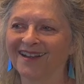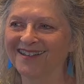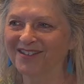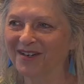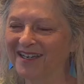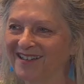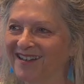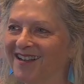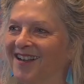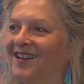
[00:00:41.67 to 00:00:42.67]
tried to
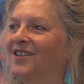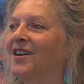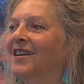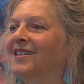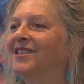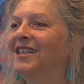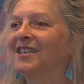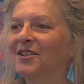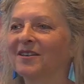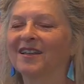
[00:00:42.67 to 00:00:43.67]
talk the
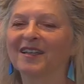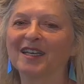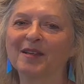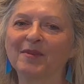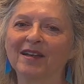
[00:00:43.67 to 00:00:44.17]
teacher into letting me